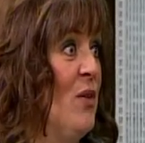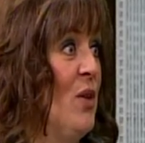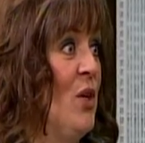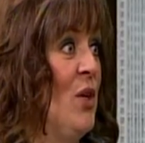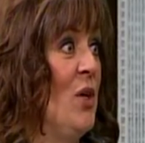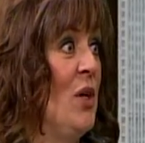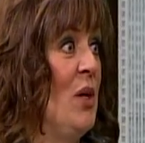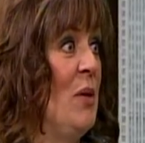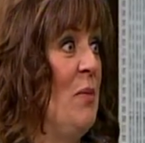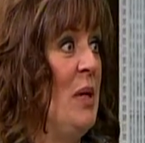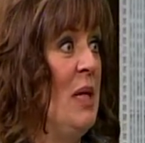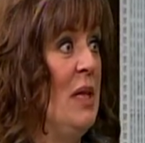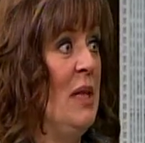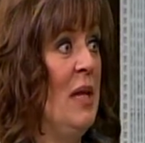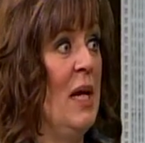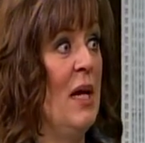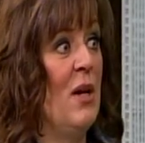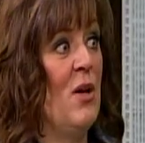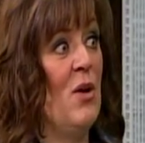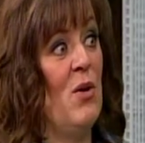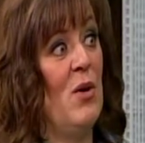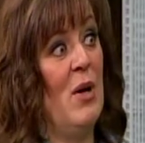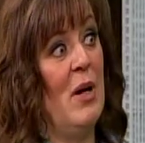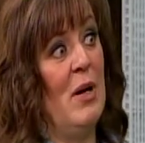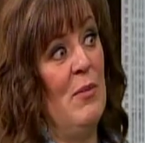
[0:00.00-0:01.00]
You know what I
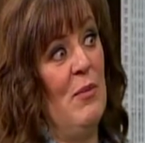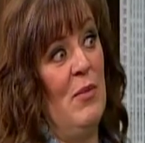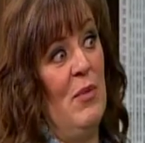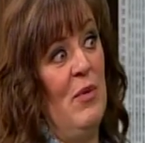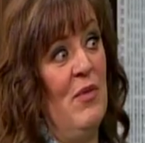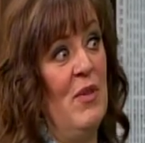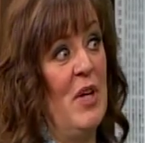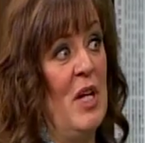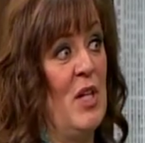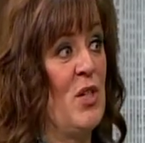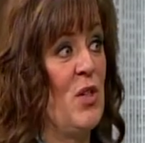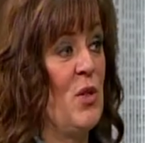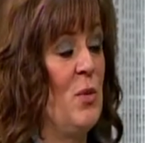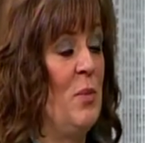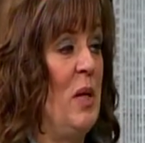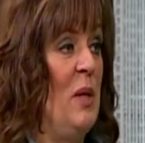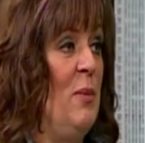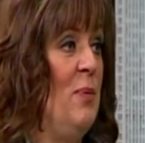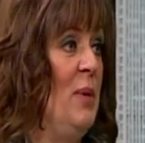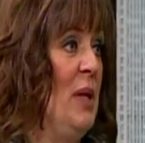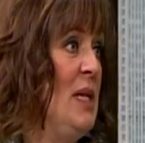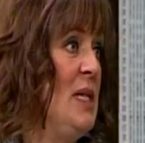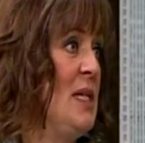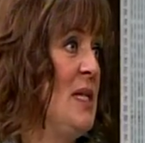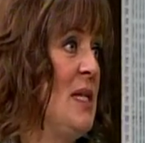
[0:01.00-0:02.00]
mean? We've got so many
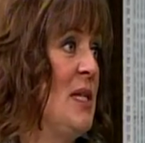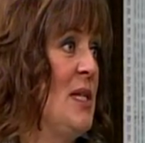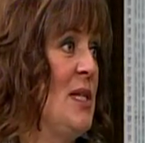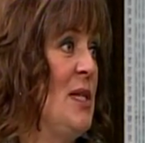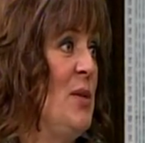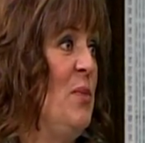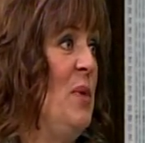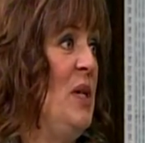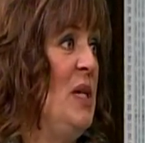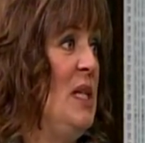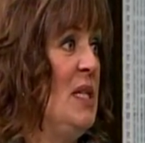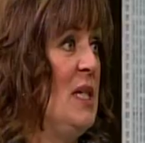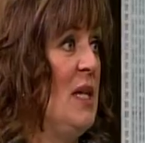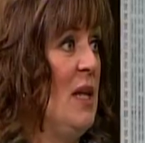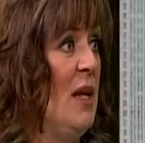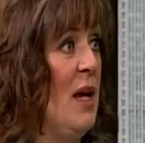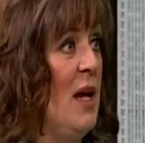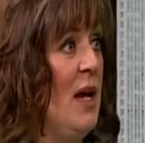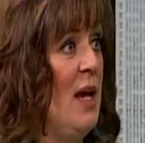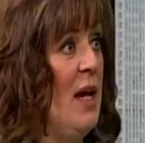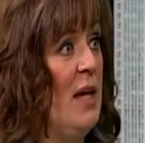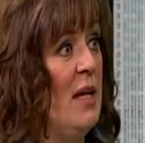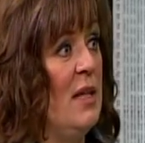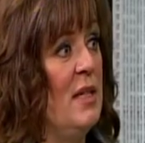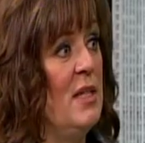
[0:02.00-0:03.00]
places to be
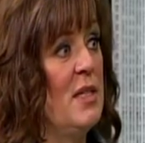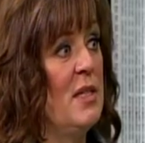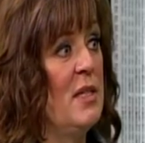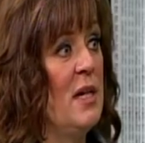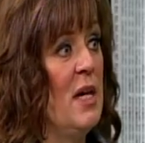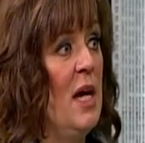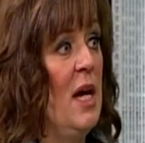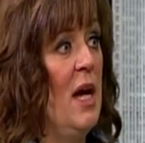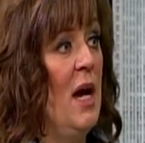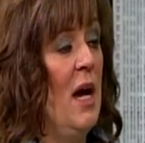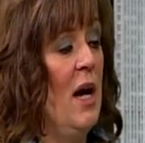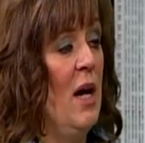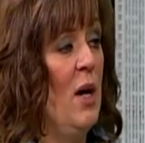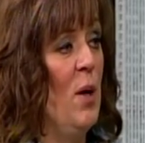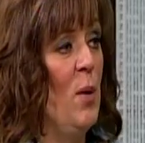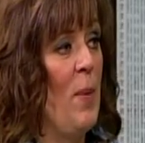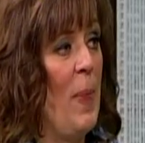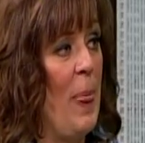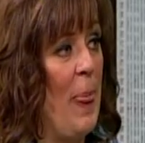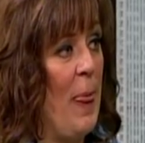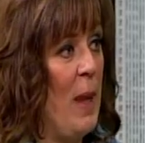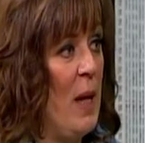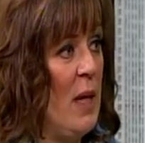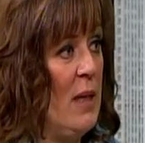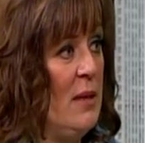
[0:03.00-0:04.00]
today, and
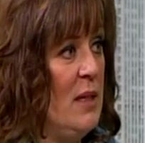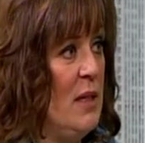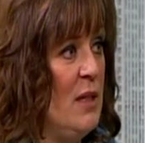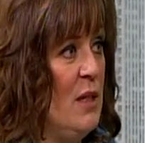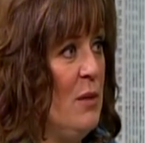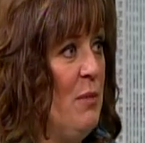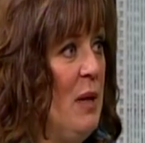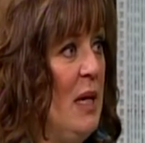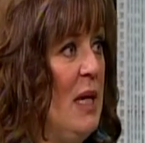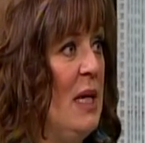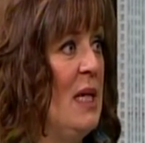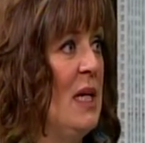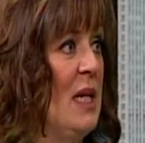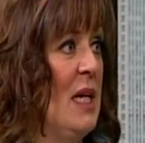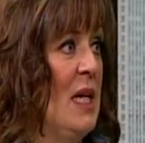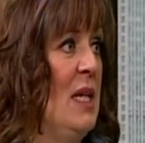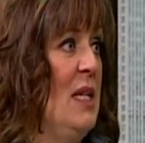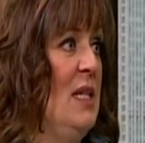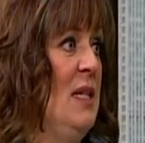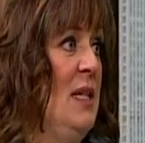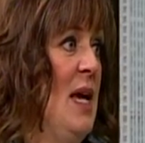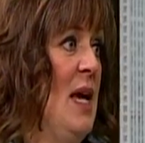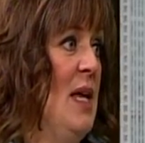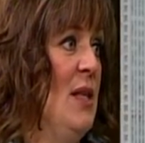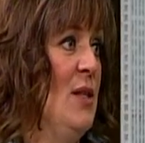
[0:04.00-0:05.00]
then make it
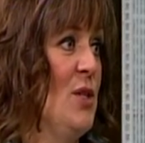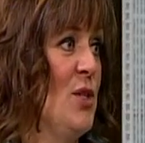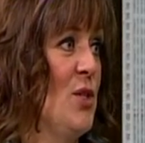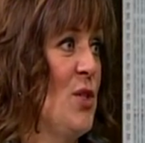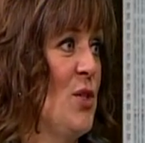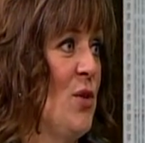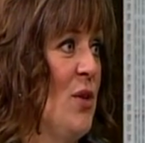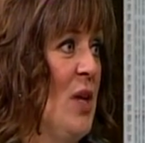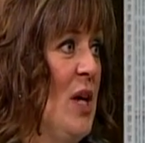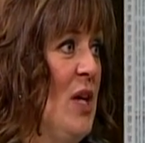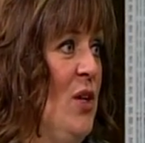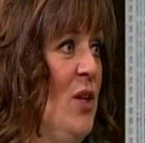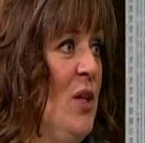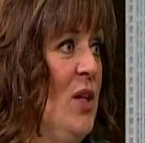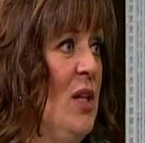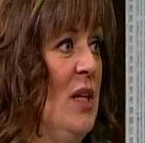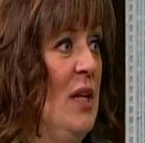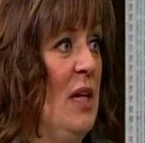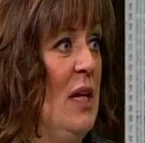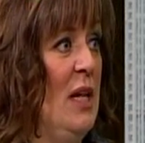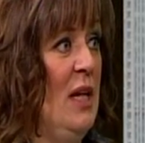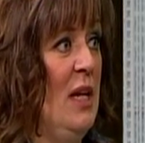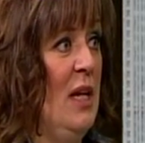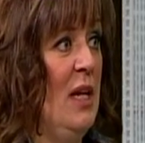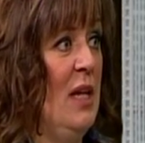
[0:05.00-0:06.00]
condensed so that you can
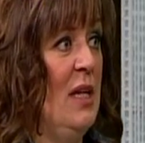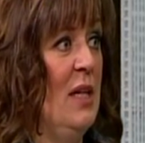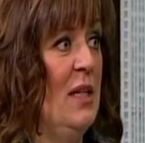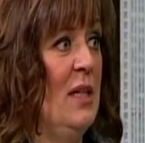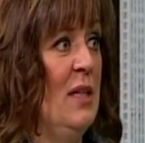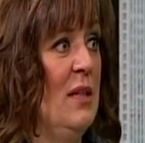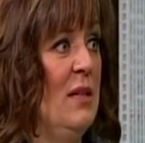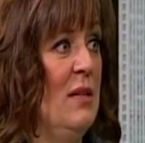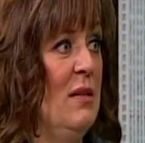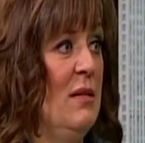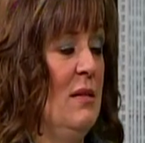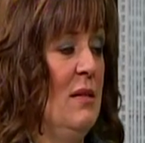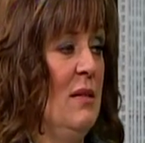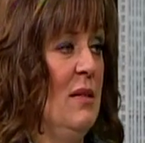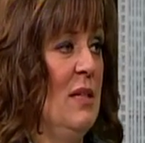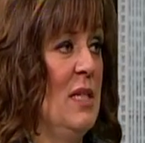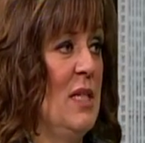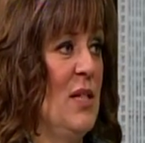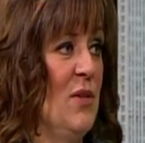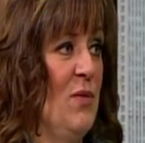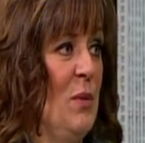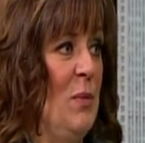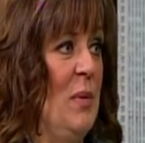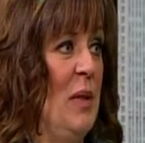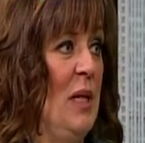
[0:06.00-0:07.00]
get in,
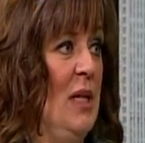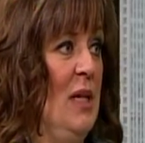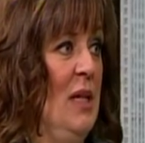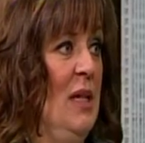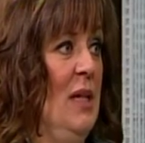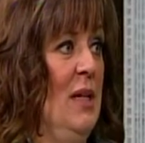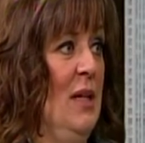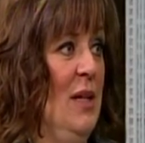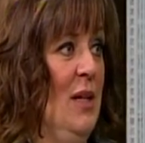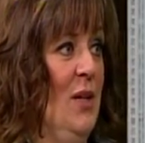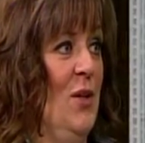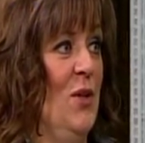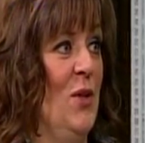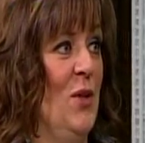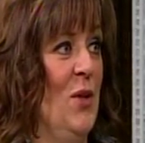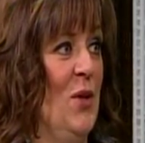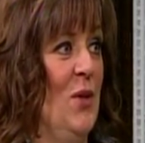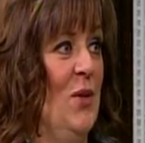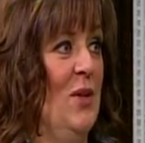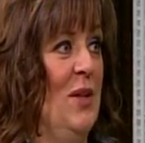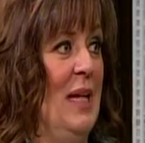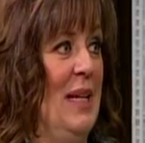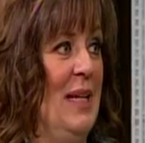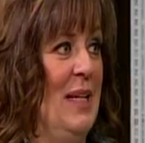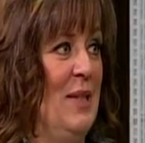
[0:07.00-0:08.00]
kiss everybody,
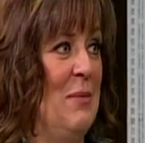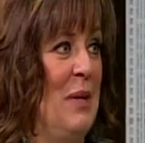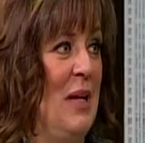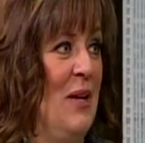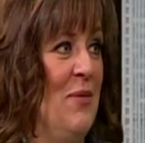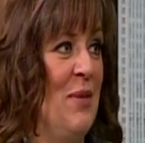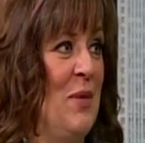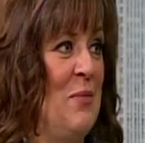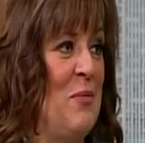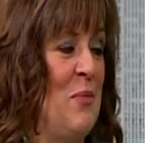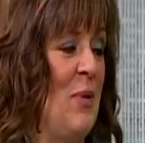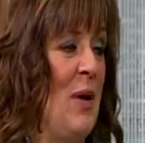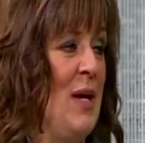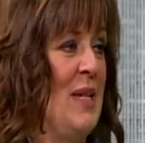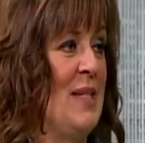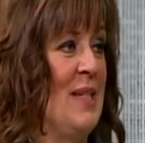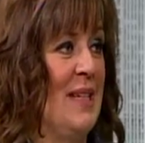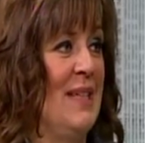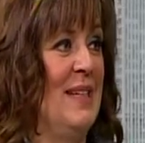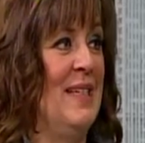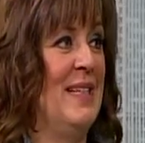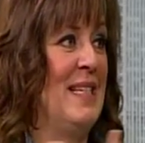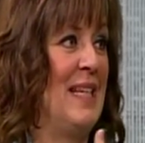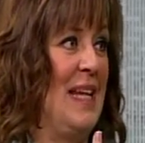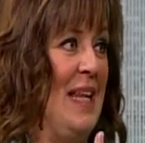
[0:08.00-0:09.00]
give them
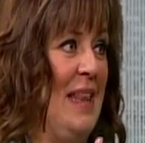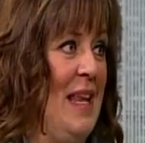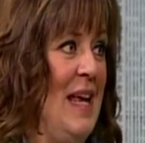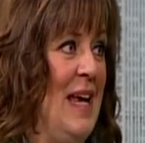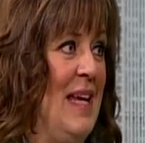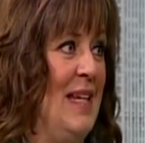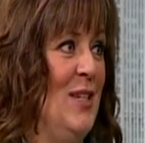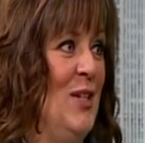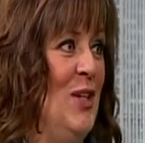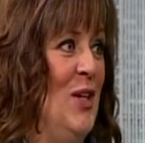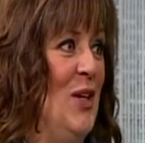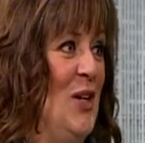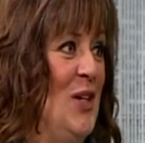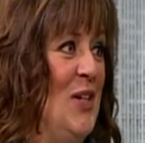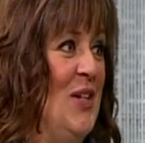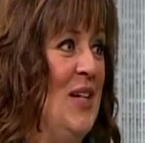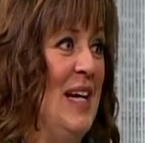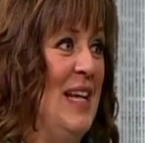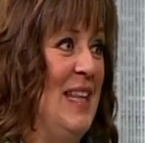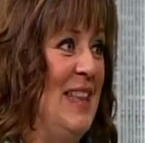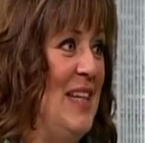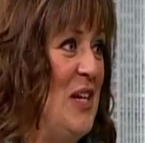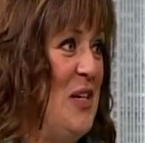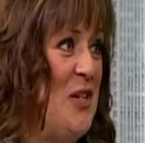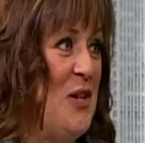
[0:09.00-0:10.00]
presents, and then
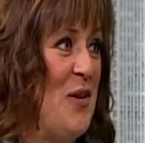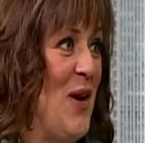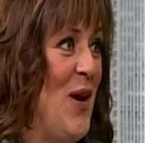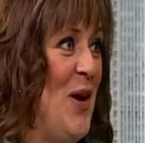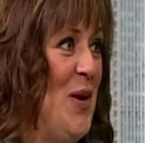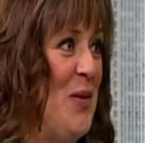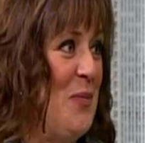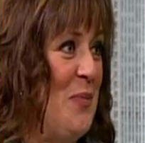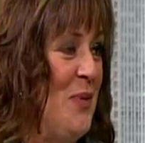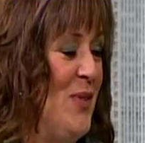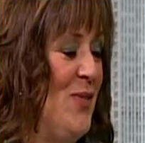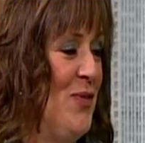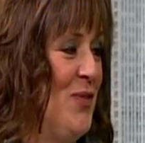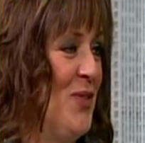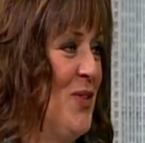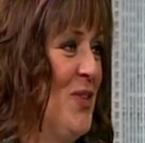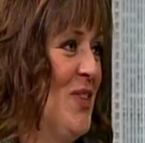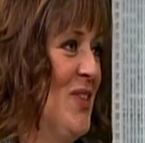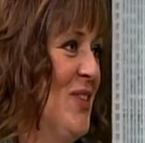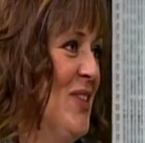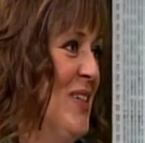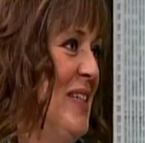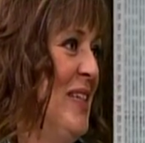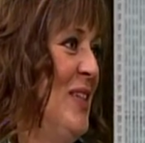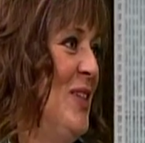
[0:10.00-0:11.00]
and then you're out
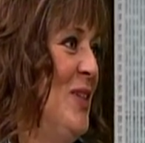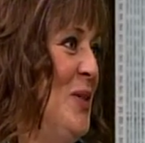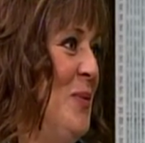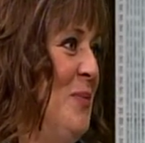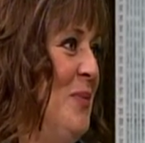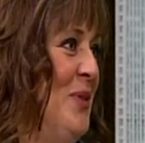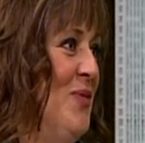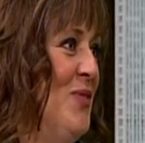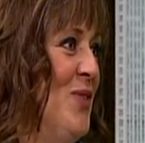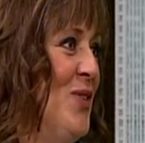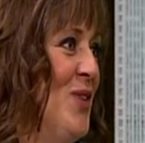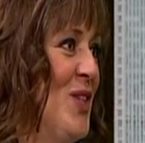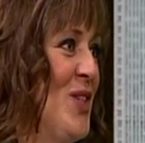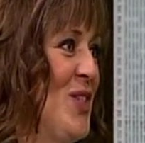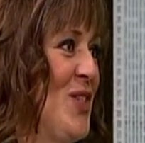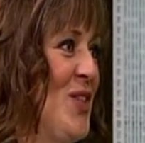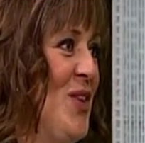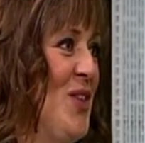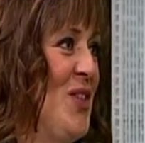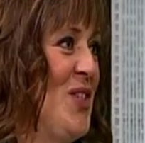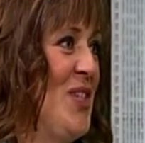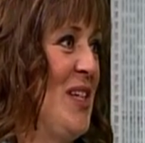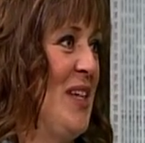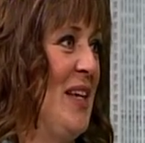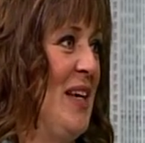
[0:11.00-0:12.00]
before it
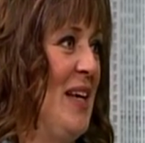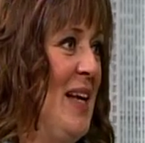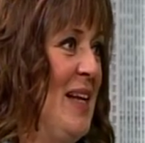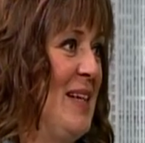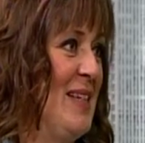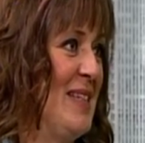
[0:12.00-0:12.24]
starts to get.